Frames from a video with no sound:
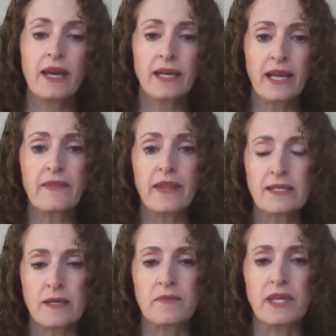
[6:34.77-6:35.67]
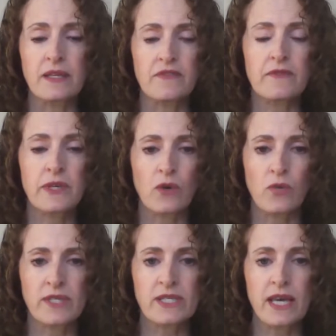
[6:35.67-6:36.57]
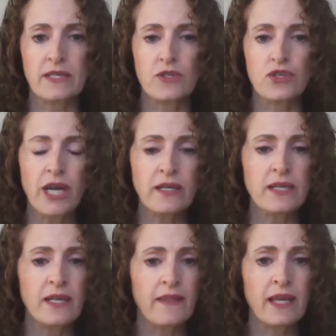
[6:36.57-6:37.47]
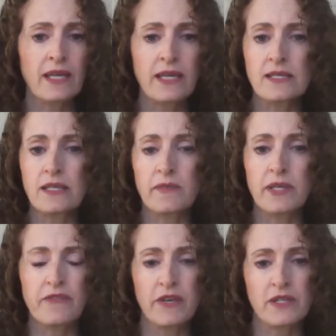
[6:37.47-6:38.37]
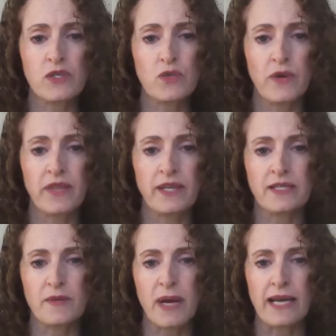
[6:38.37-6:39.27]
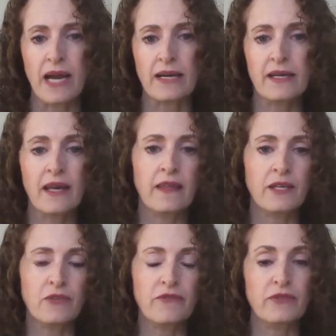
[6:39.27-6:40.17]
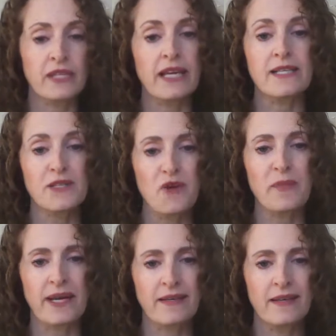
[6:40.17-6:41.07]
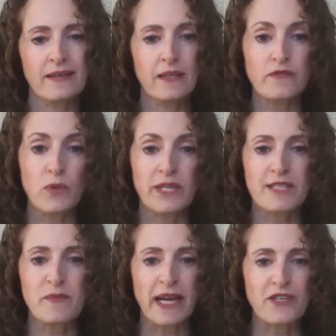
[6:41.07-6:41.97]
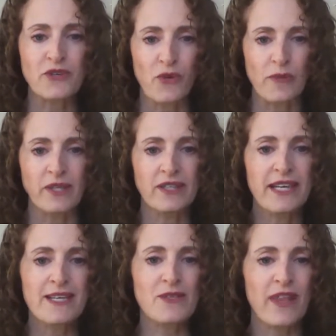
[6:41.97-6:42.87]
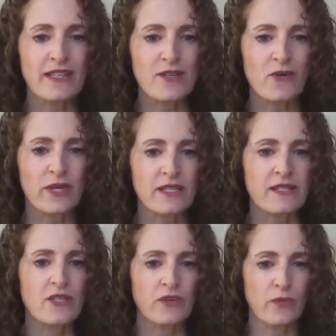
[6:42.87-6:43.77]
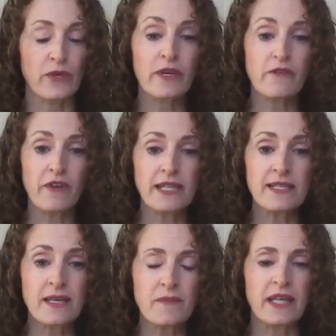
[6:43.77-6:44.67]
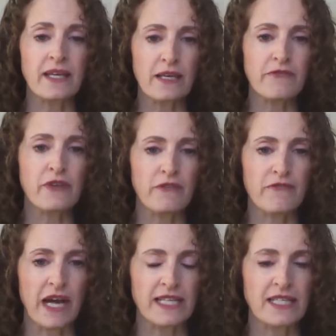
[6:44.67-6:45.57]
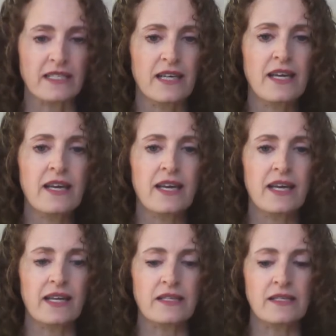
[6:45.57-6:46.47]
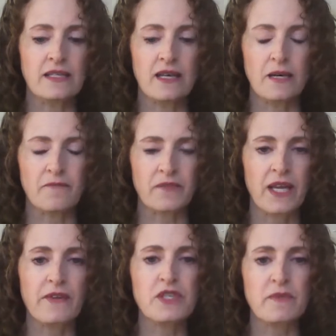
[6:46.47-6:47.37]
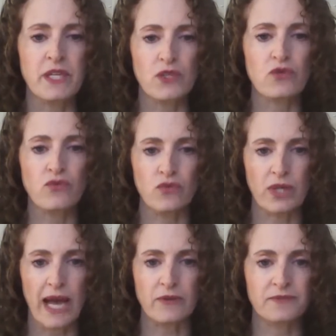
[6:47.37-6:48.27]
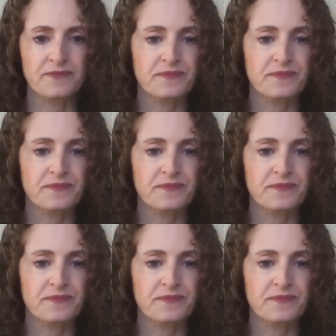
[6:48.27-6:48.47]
And again, that's something, if once that is checked, that could easily be fixed with an antibiotic, and then you'll realize, oh, my loved one is back to normal. So that's always good when you can find something, if you can find it, and have something to rule out.